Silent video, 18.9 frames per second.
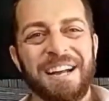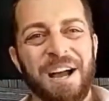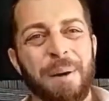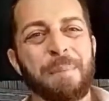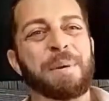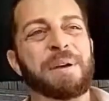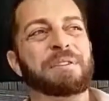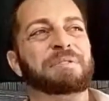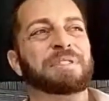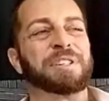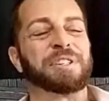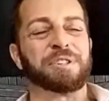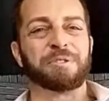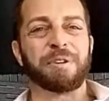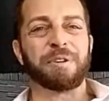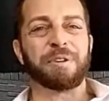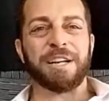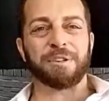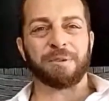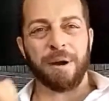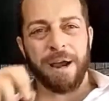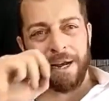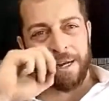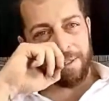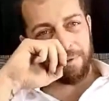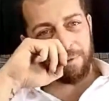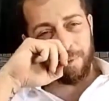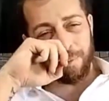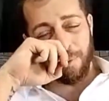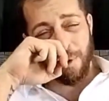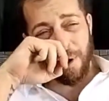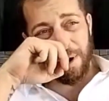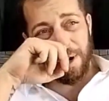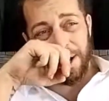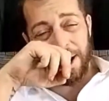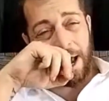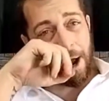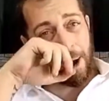a bit of a stretch, right? Because we
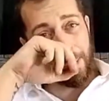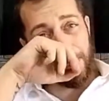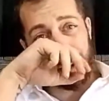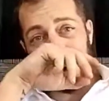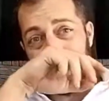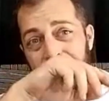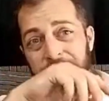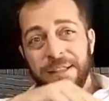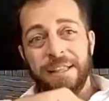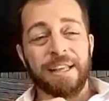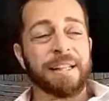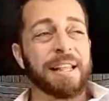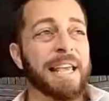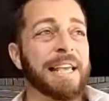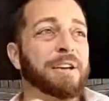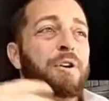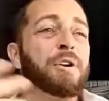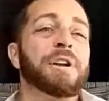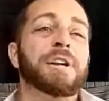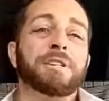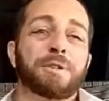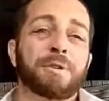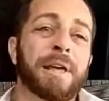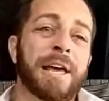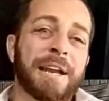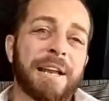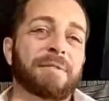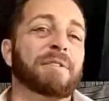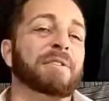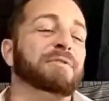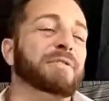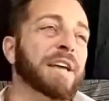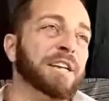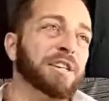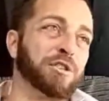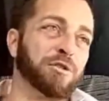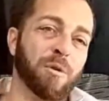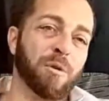pointed out that they couldn't do that even if
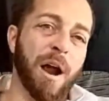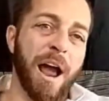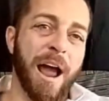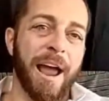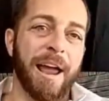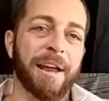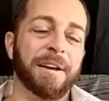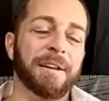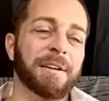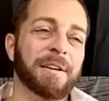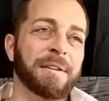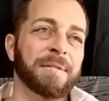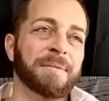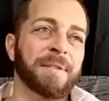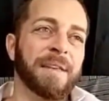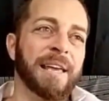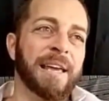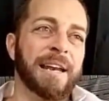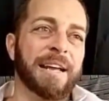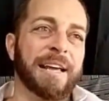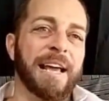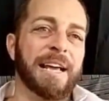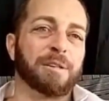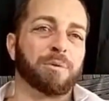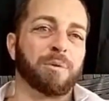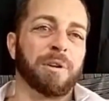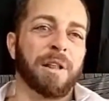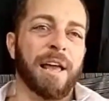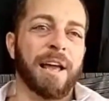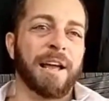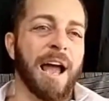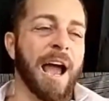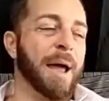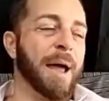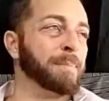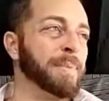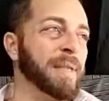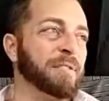they tried, in a case where, like,
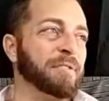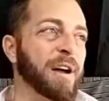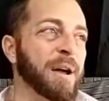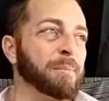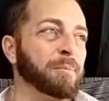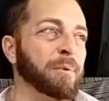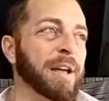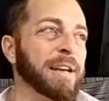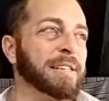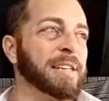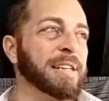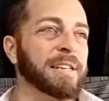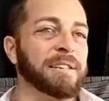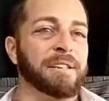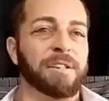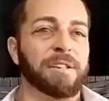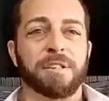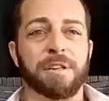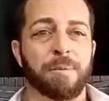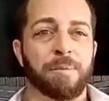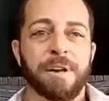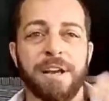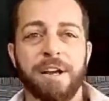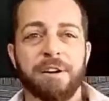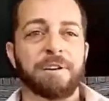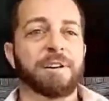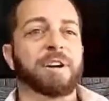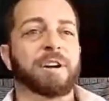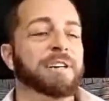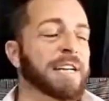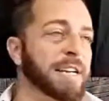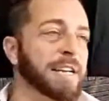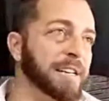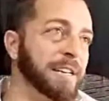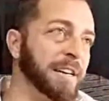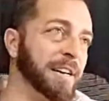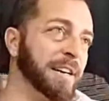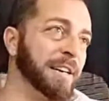if I'm renting to someone here in
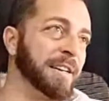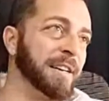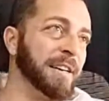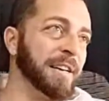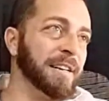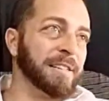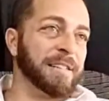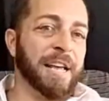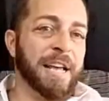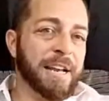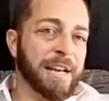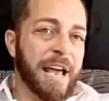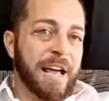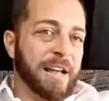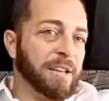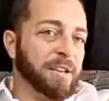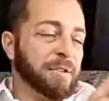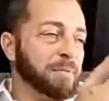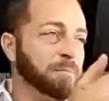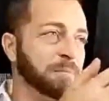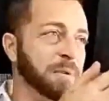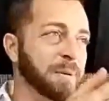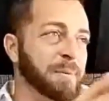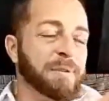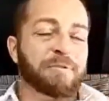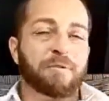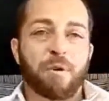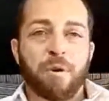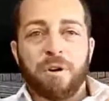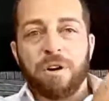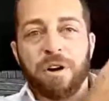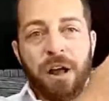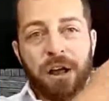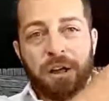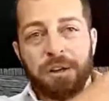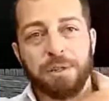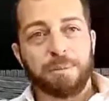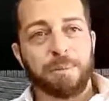Gardena, saying, yeah, you give me $400
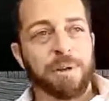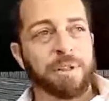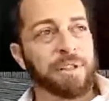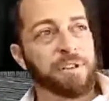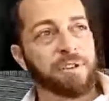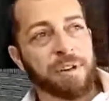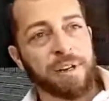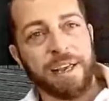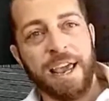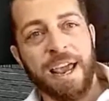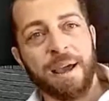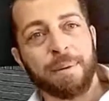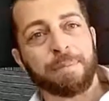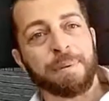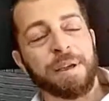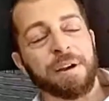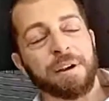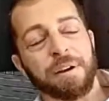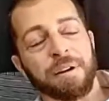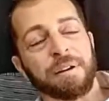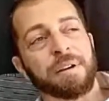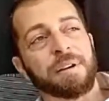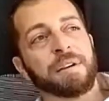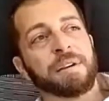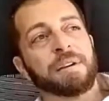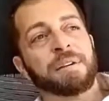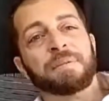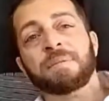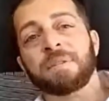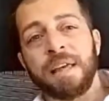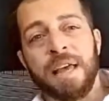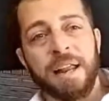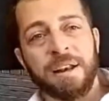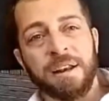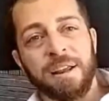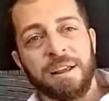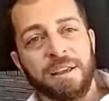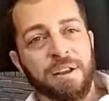a month and you can camp here,
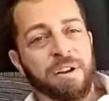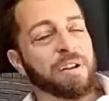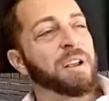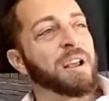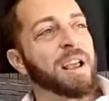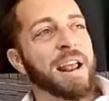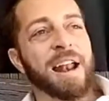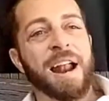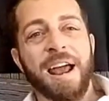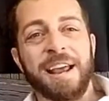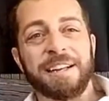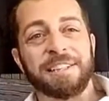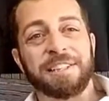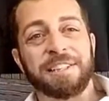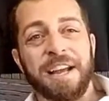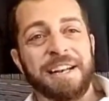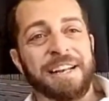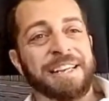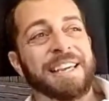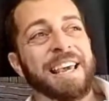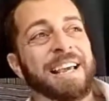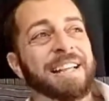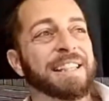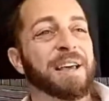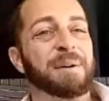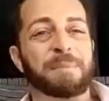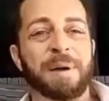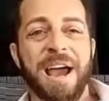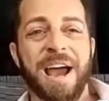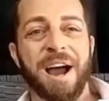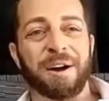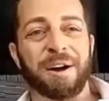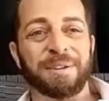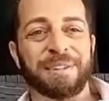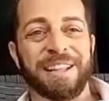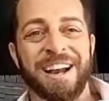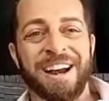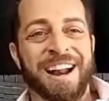then, and I decide to kick them out,
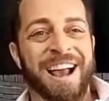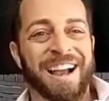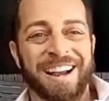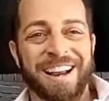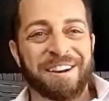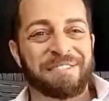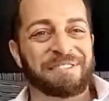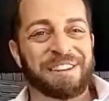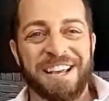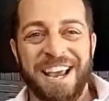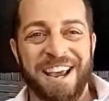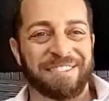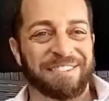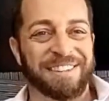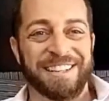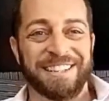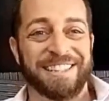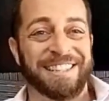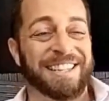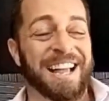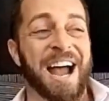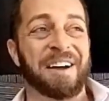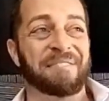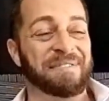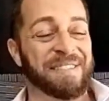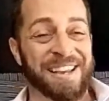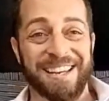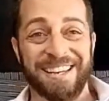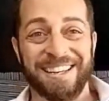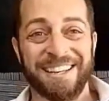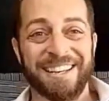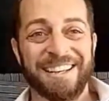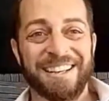they're not going to be able to stop me,